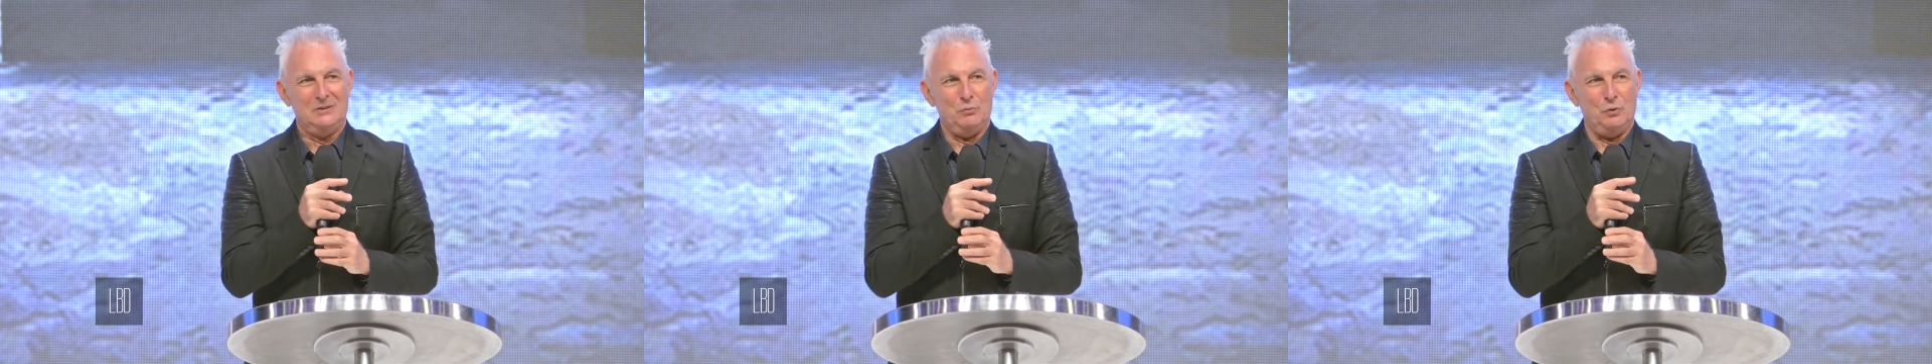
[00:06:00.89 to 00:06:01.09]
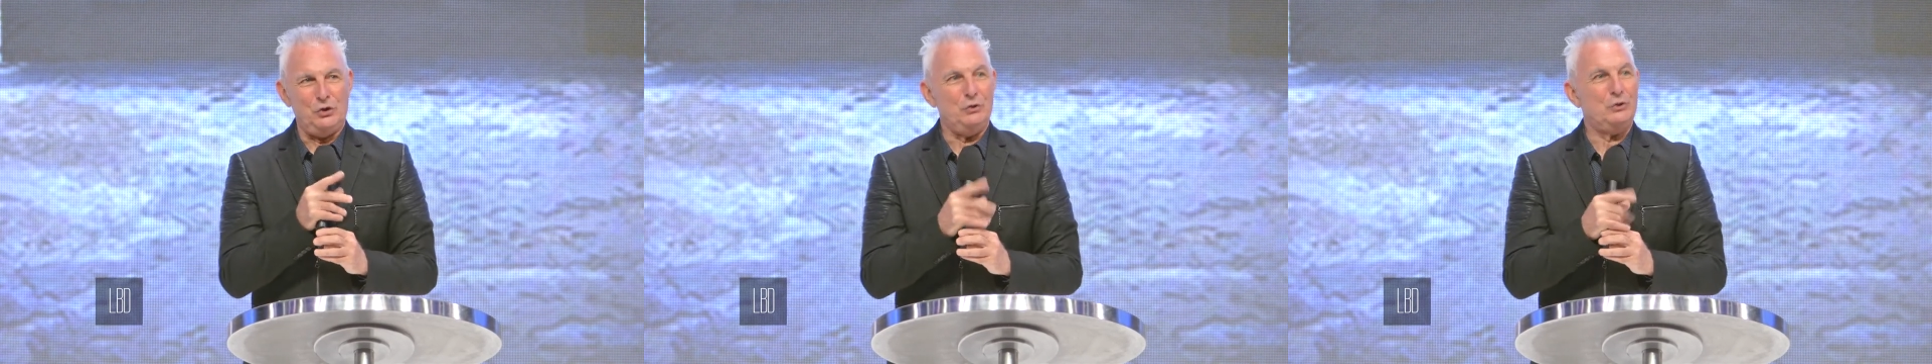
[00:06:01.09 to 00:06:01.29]

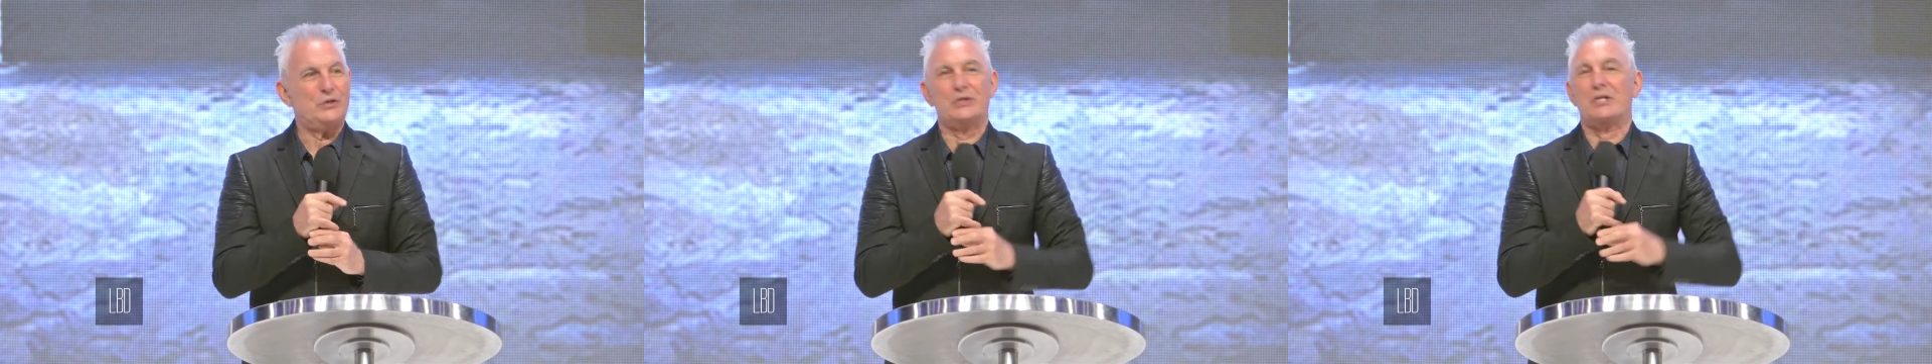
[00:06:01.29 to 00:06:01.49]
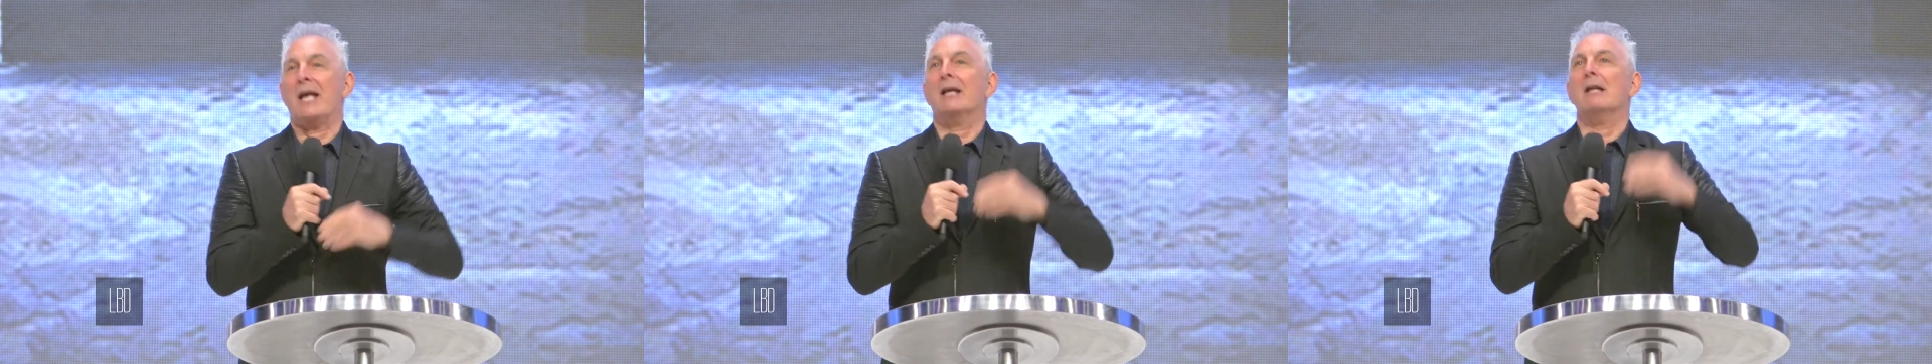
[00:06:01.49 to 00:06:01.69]
When you
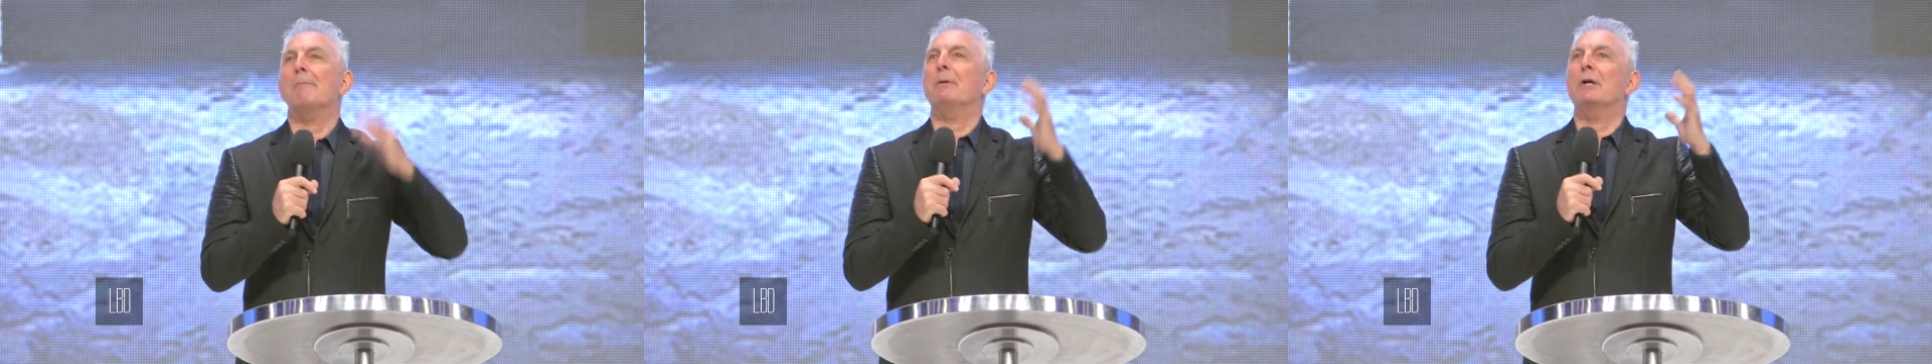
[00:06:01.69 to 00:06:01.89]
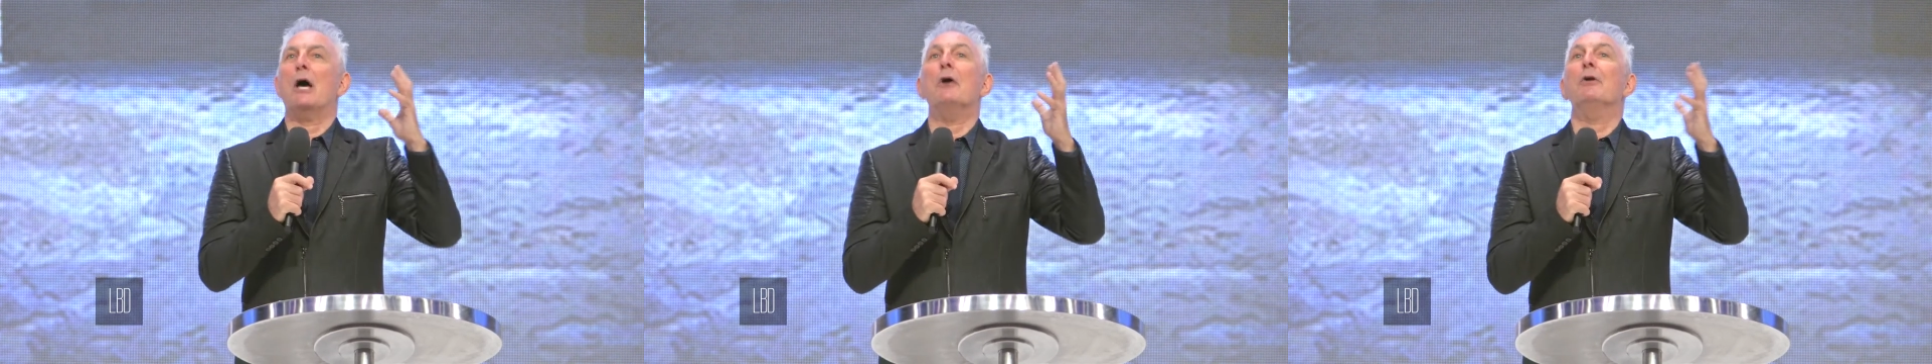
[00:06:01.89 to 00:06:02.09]
stand
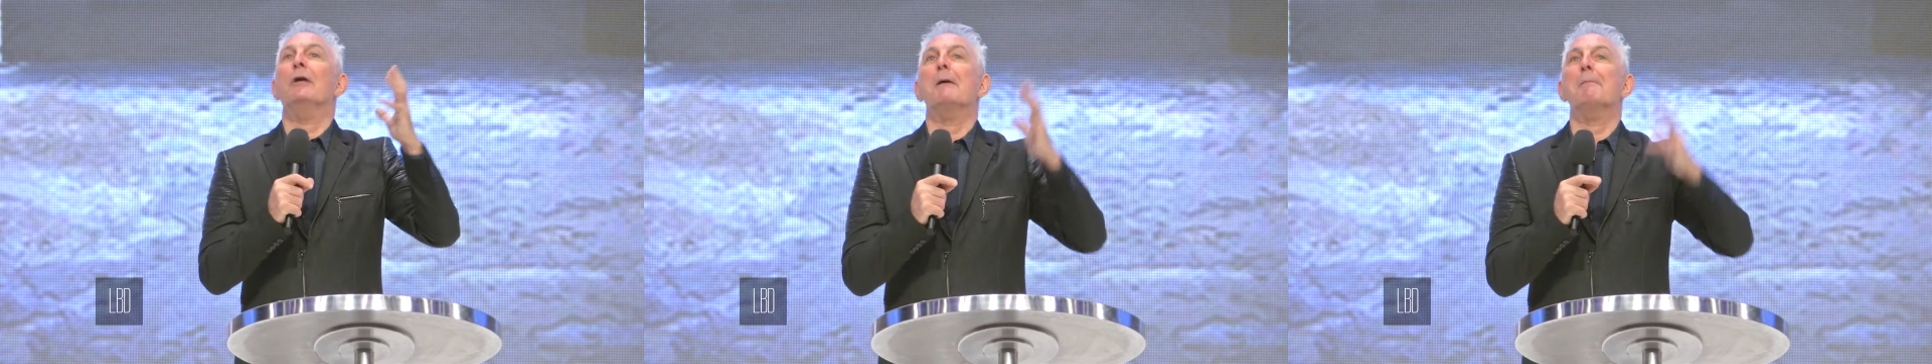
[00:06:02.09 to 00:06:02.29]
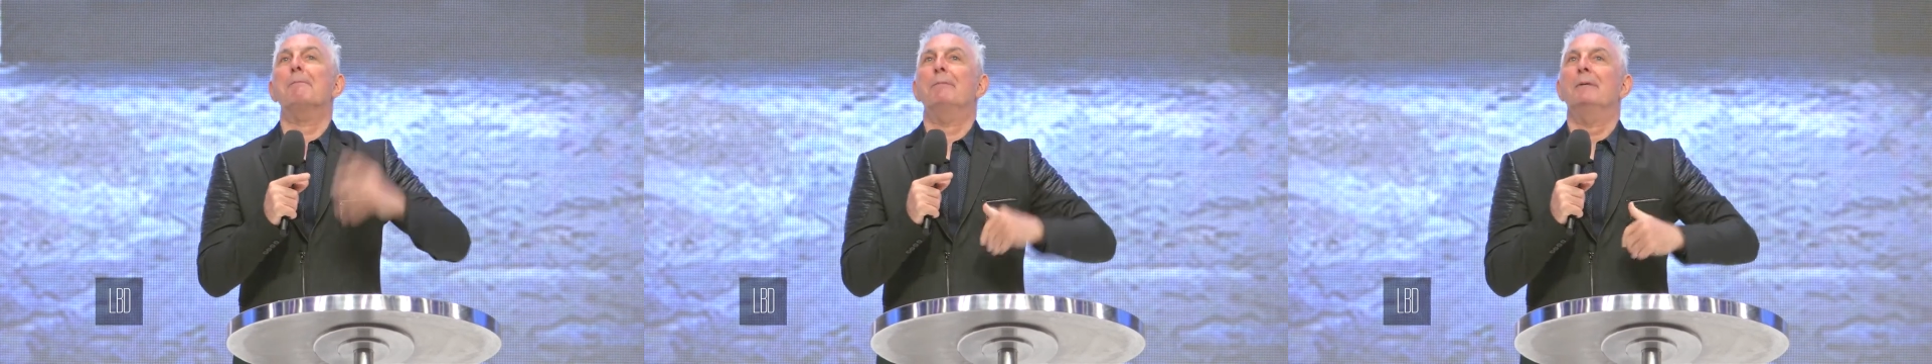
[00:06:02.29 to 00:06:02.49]
up and own
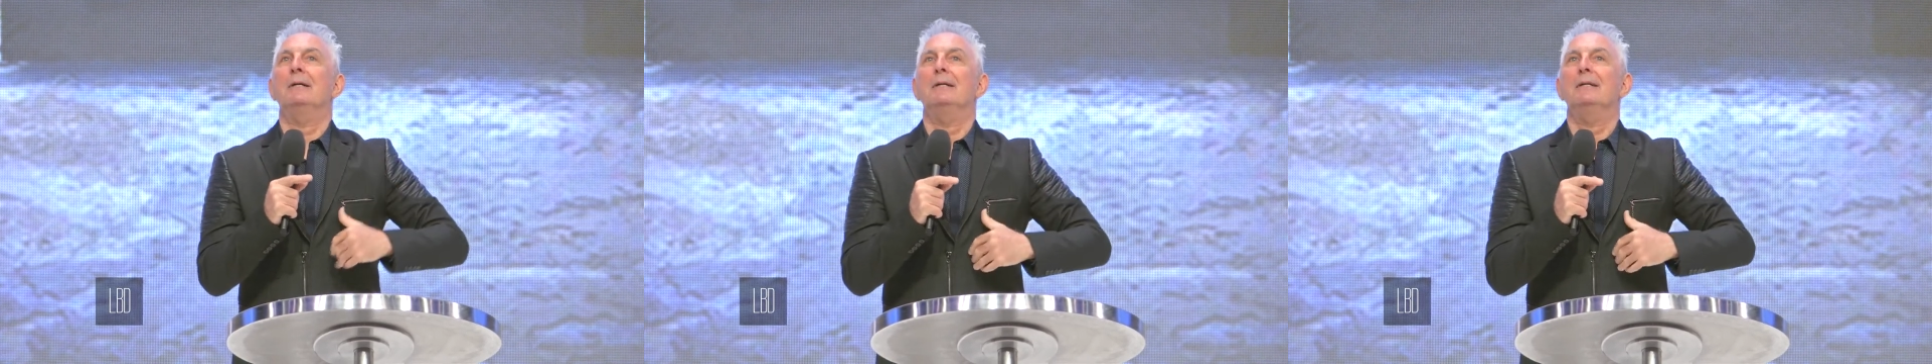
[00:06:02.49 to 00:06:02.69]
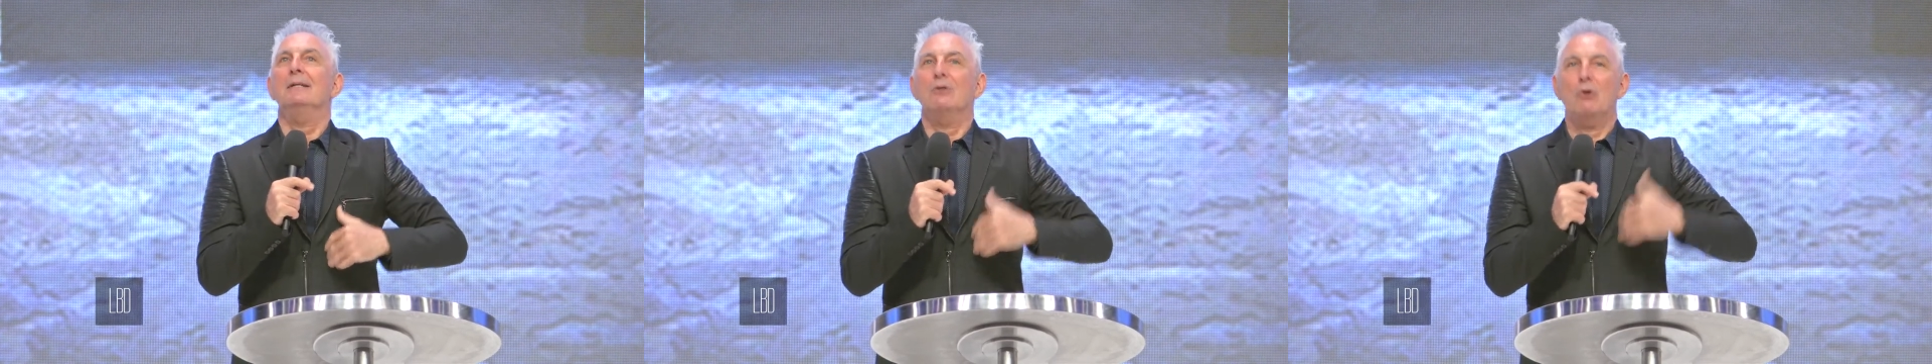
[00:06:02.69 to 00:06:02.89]
up,
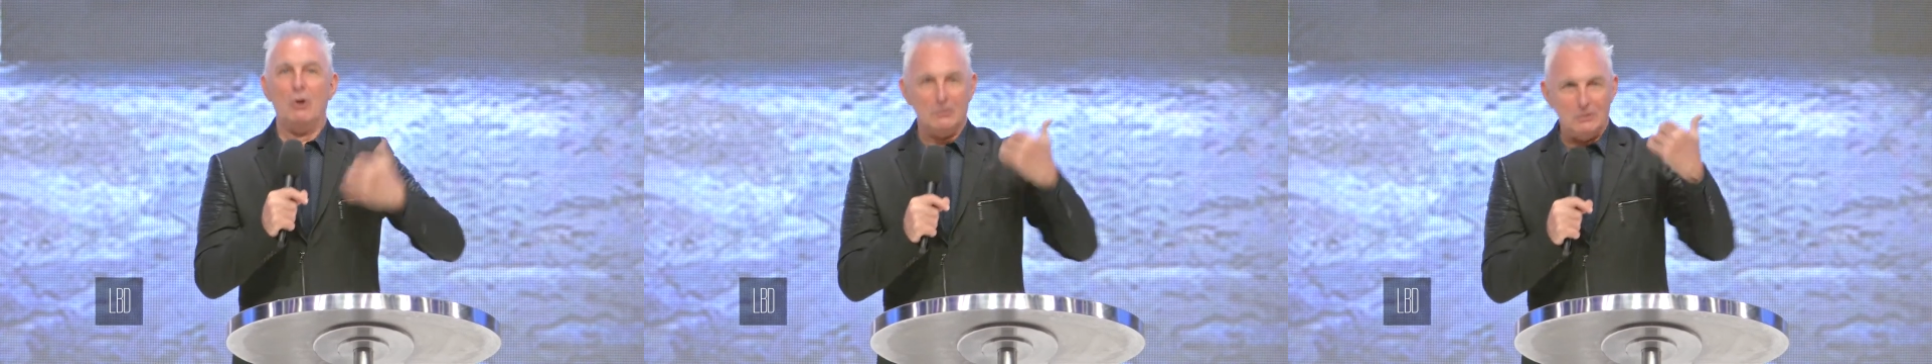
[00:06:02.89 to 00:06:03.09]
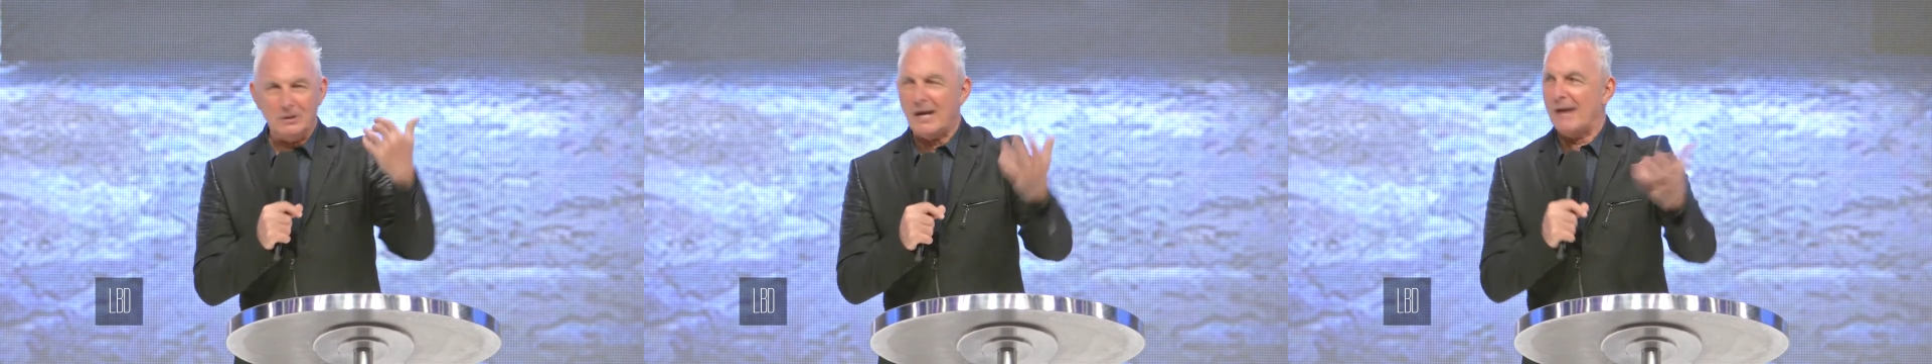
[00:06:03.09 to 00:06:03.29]

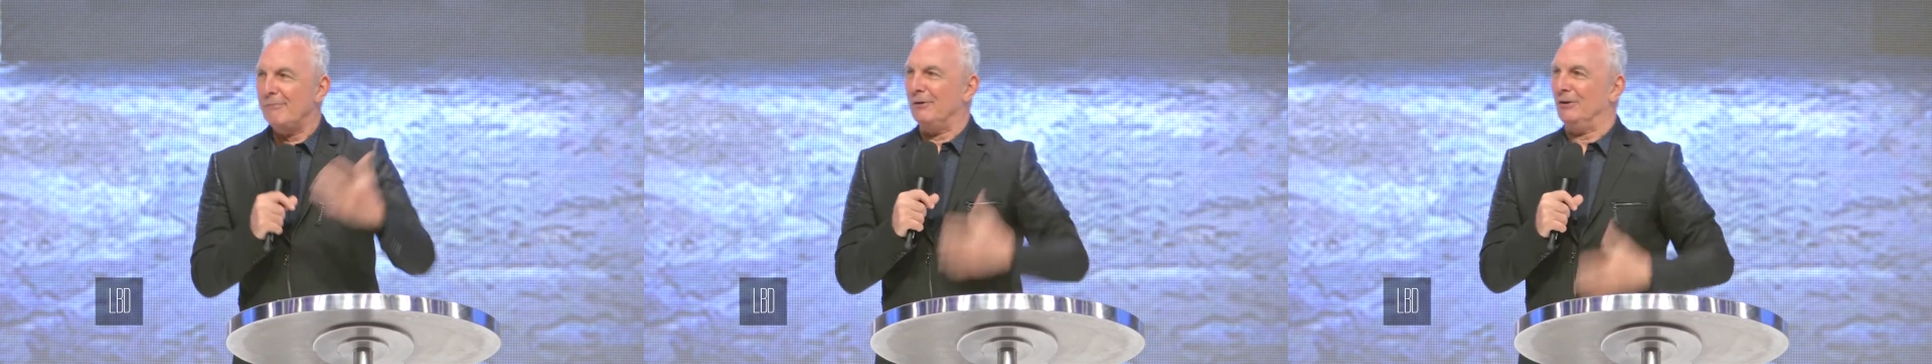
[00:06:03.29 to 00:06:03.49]
God will cover